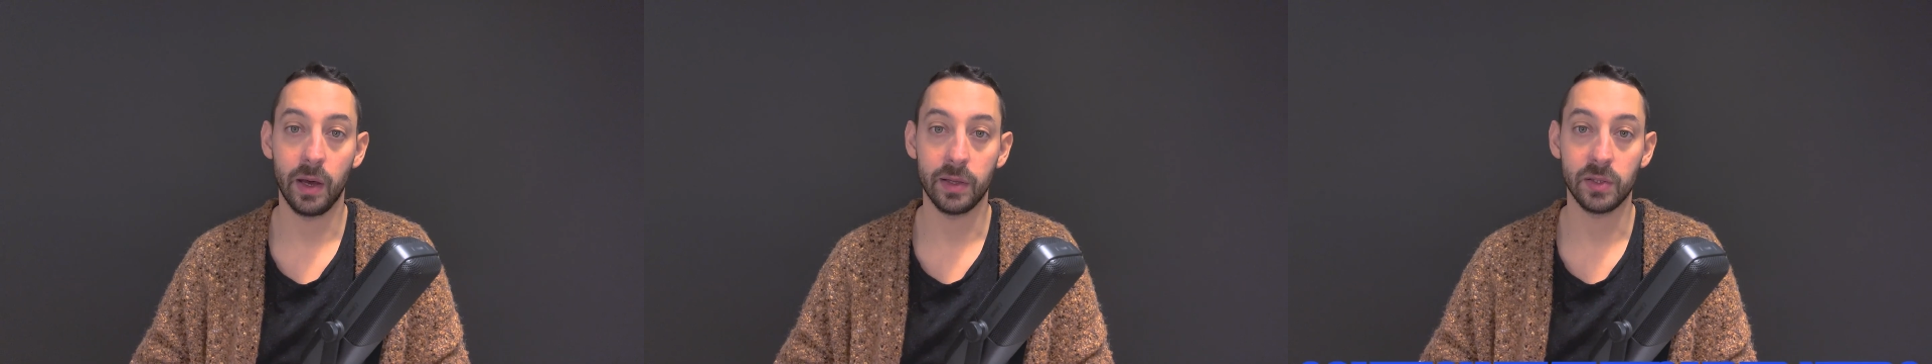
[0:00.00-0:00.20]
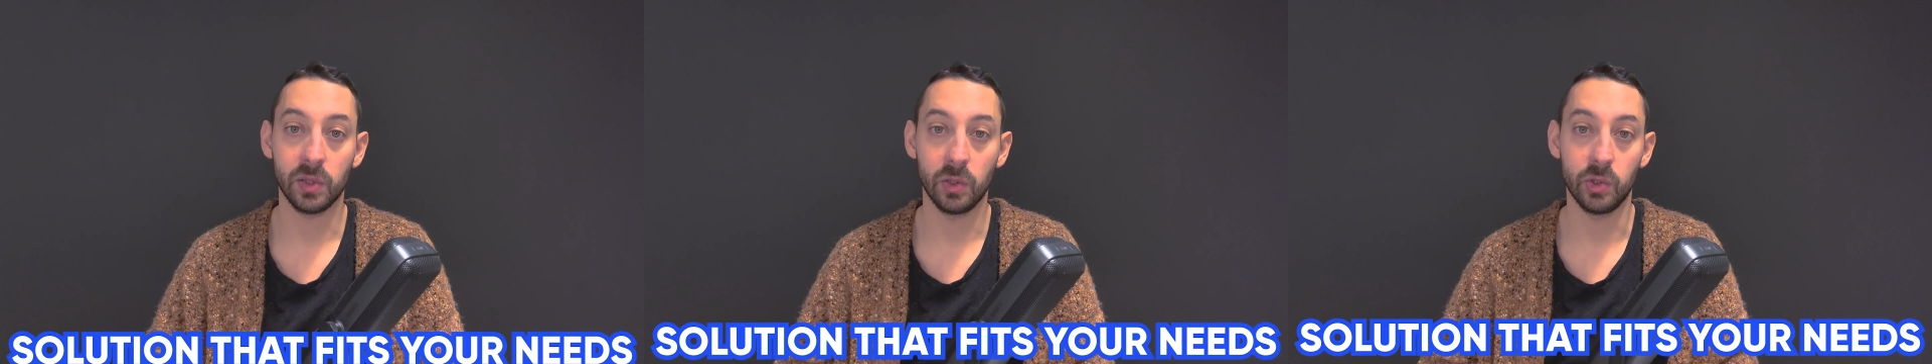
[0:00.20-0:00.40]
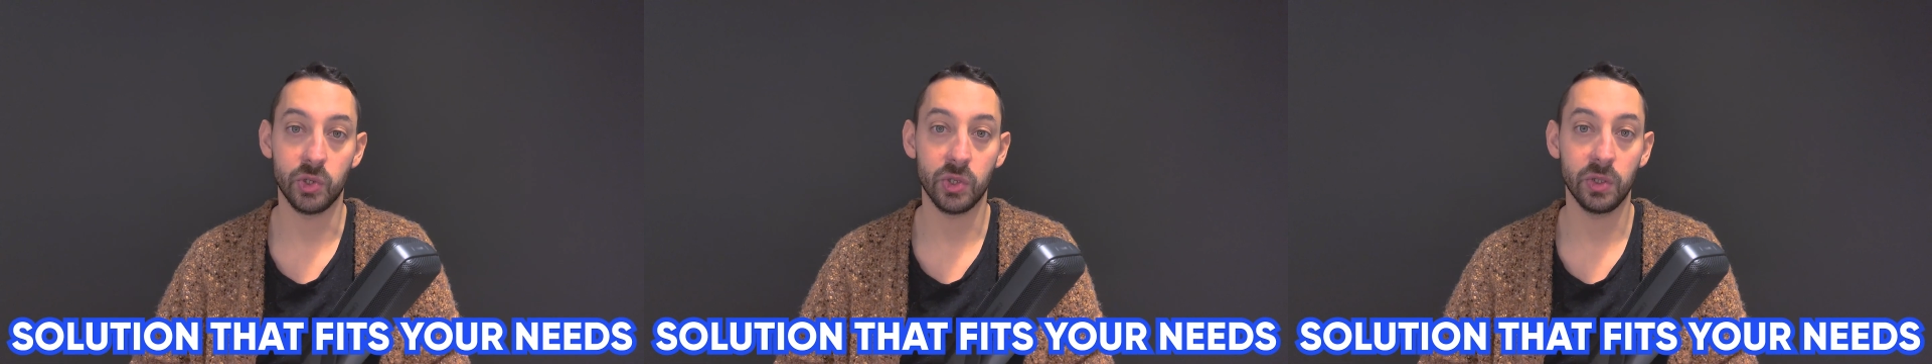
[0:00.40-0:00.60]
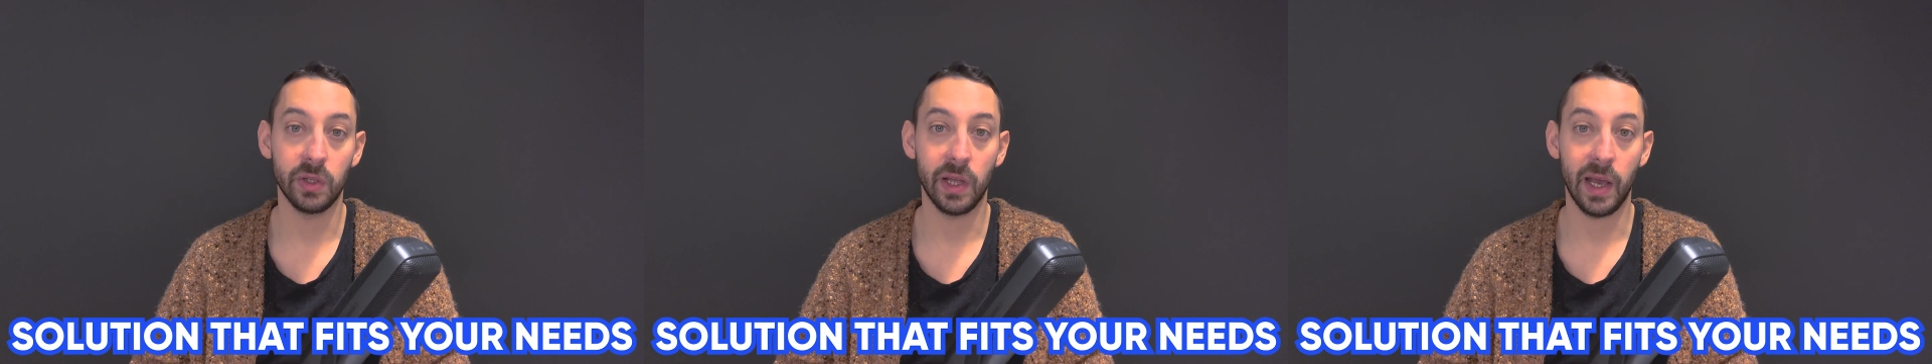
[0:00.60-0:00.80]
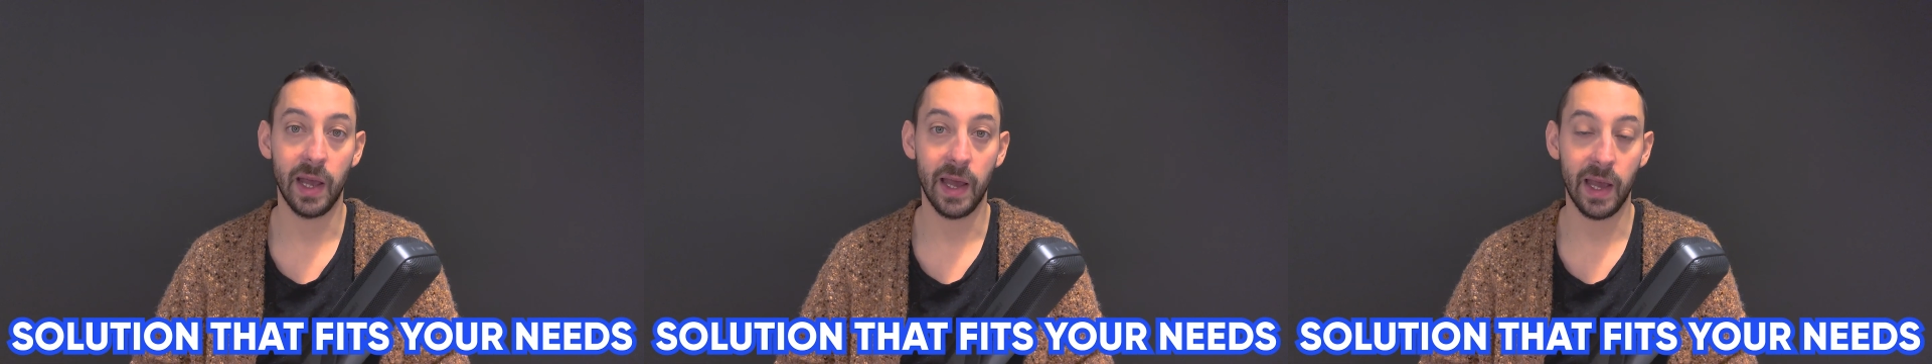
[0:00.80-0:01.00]
a
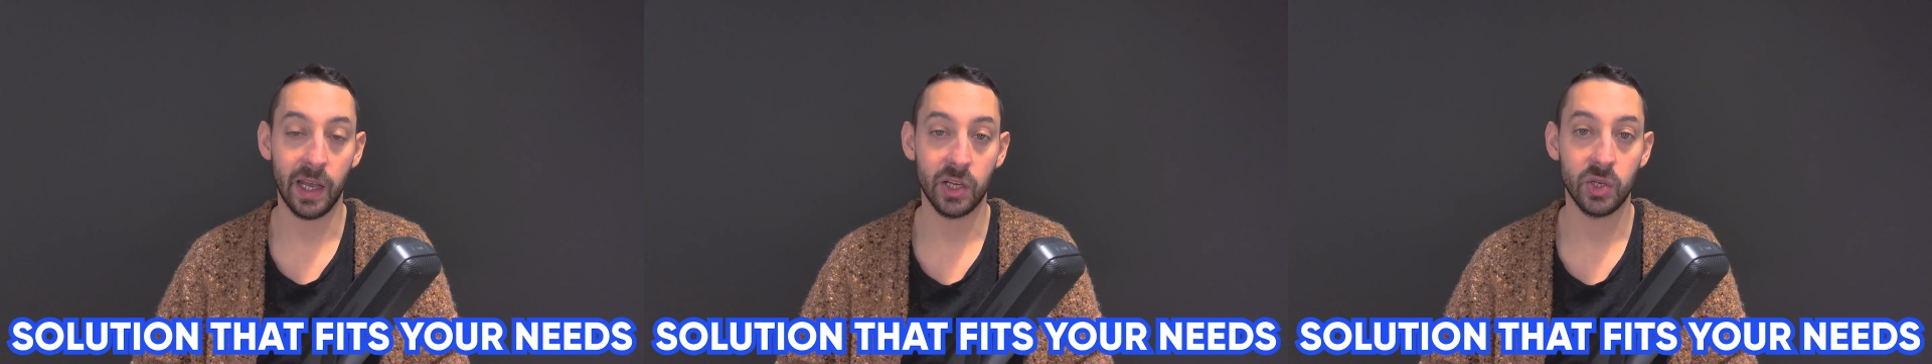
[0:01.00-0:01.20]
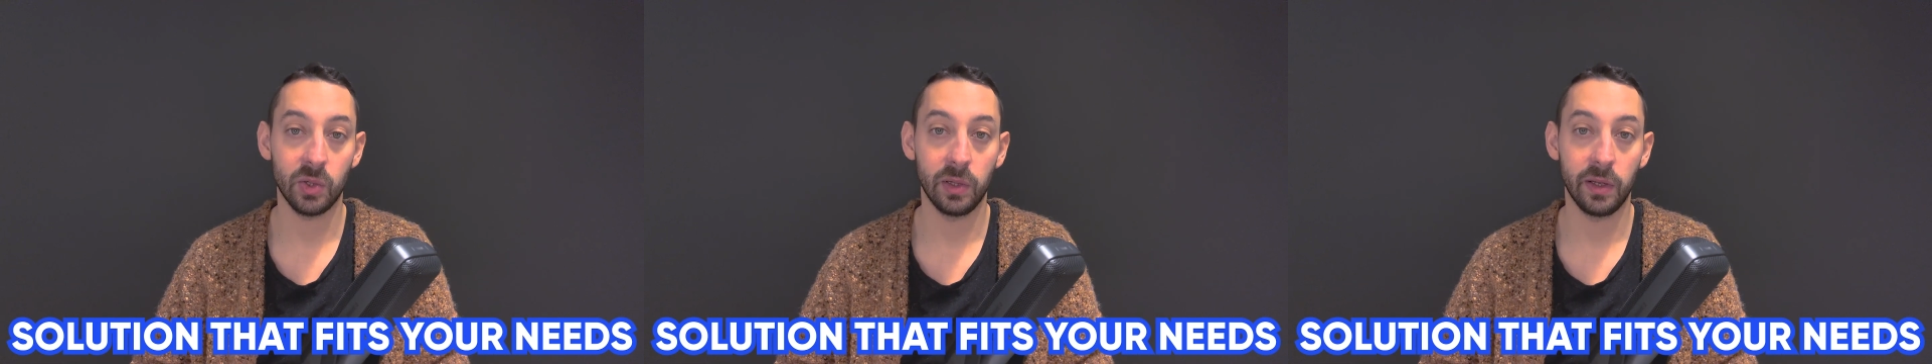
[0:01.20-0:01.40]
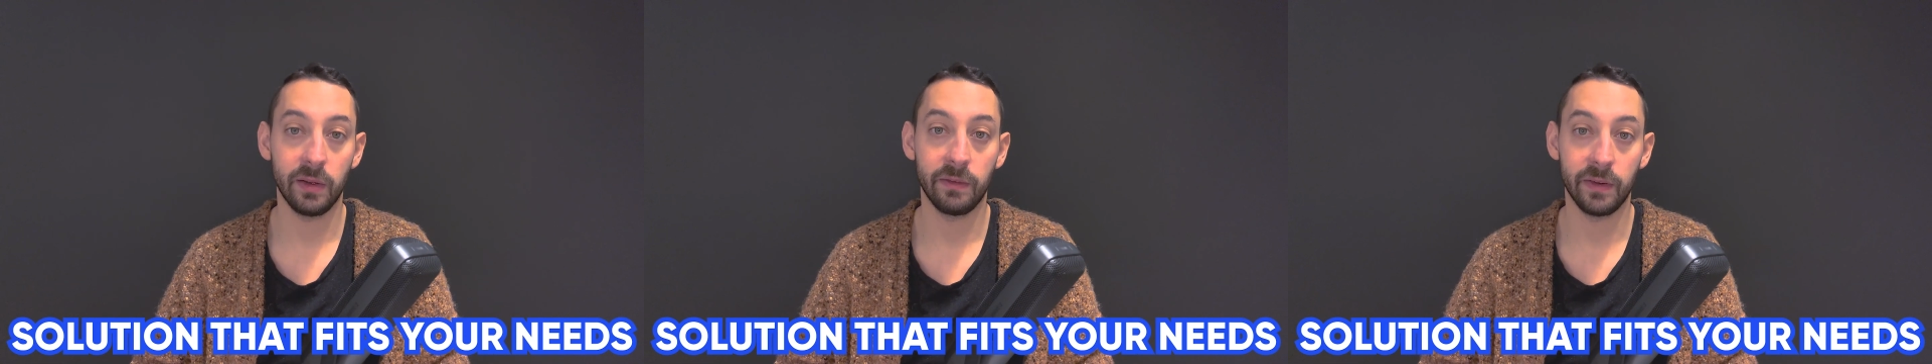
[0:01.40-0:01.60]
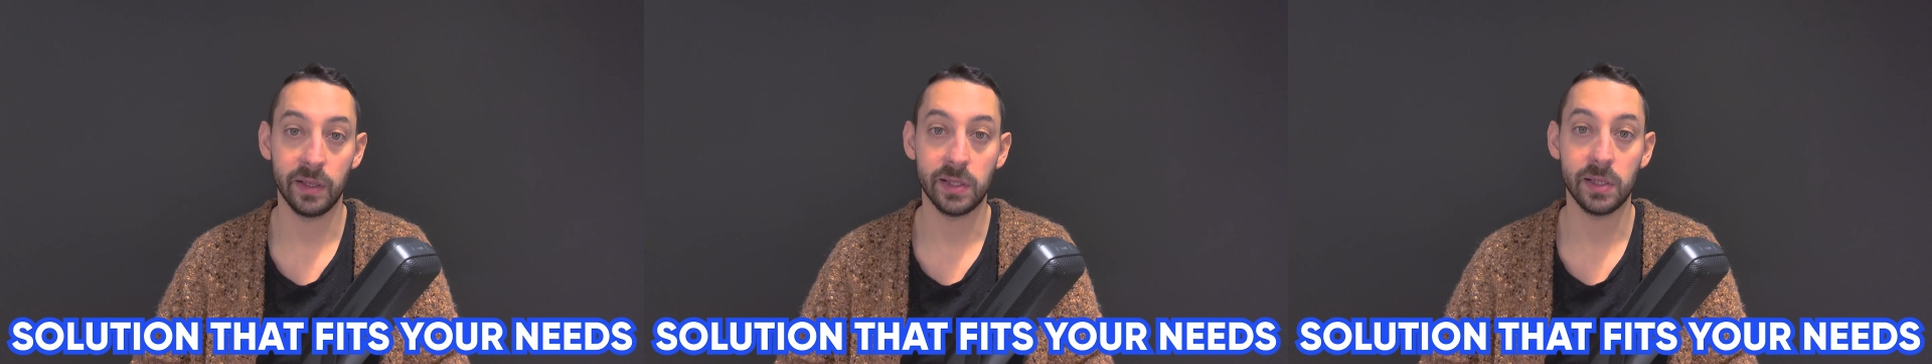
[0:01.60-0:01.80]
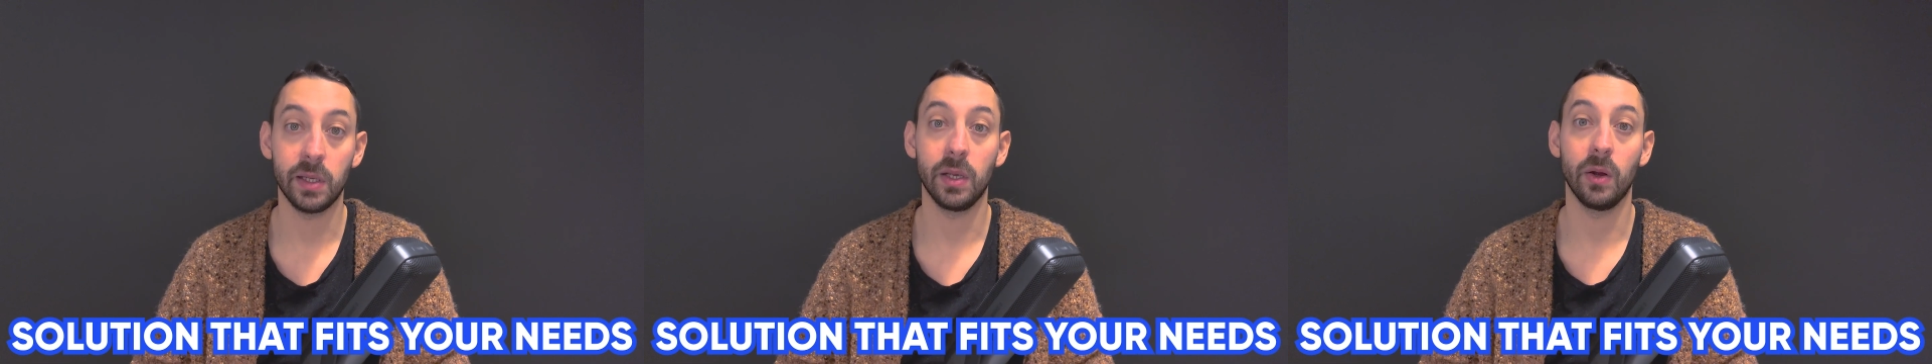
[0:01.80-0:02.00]
solution that actually
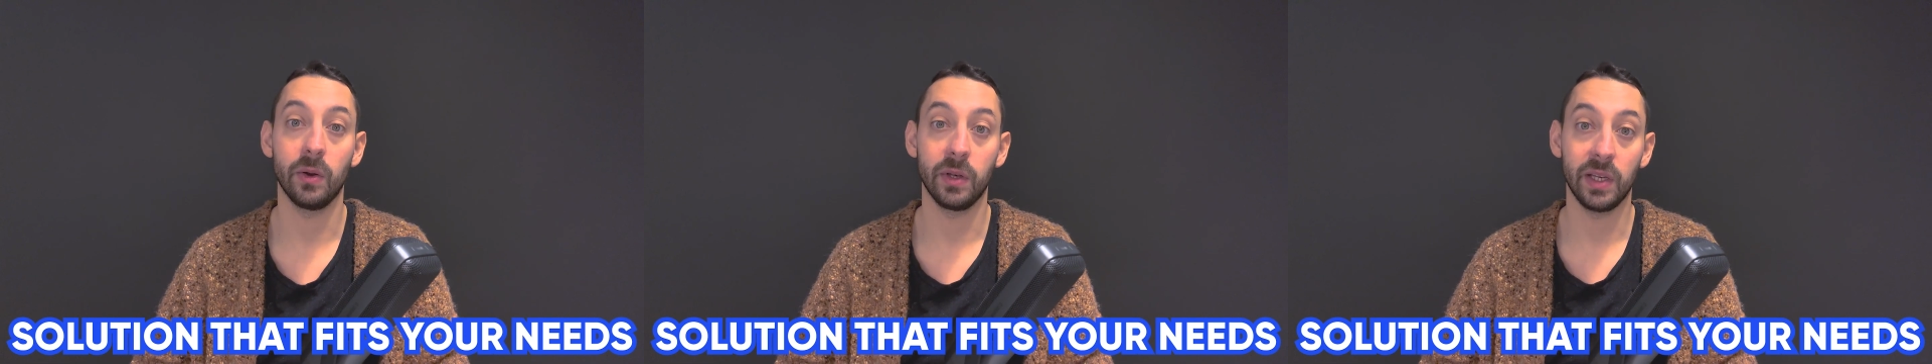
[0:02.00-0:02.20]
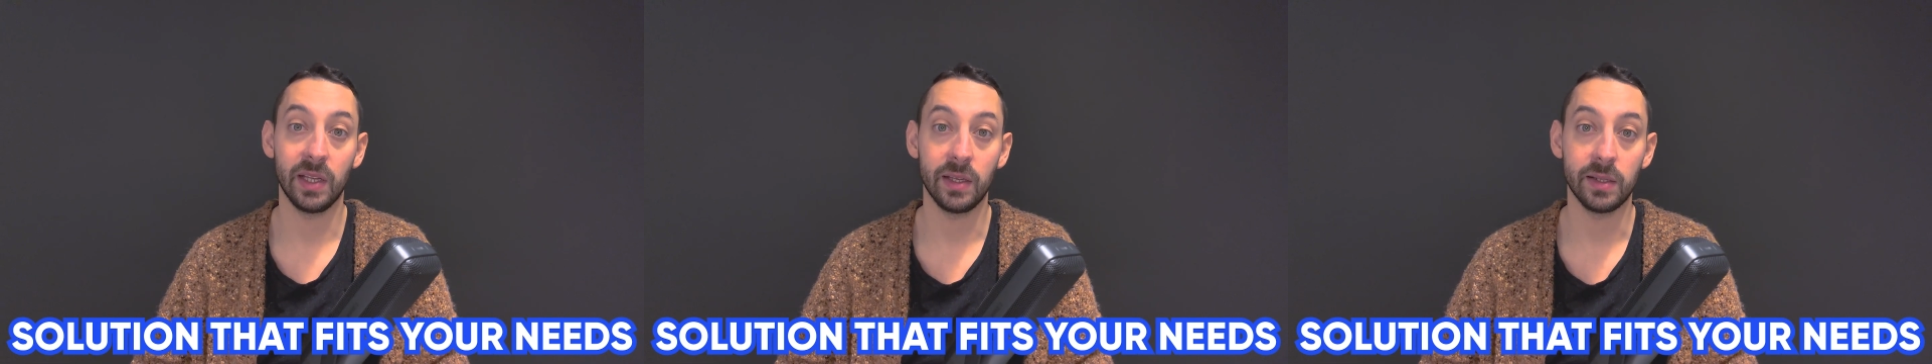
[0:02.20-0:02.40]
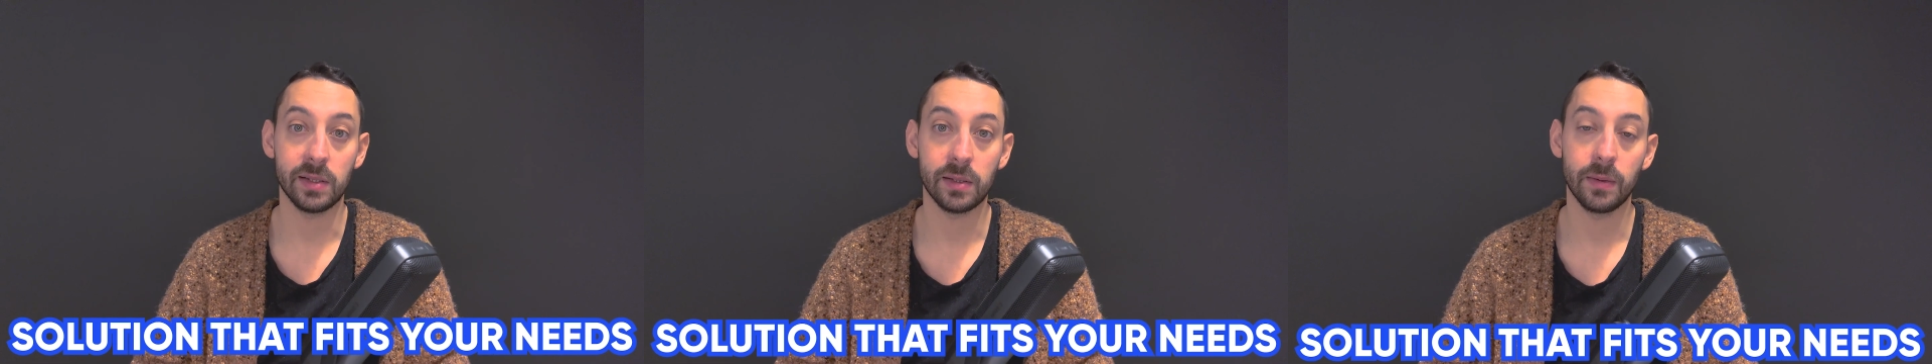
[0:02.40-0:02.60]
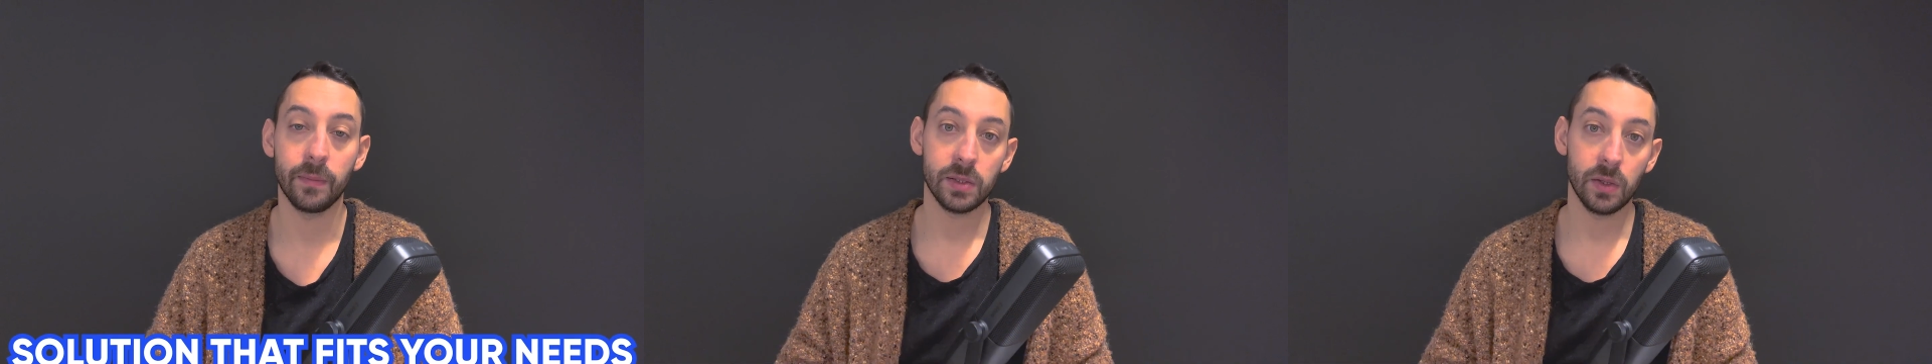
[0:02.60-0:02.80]
fits your needs.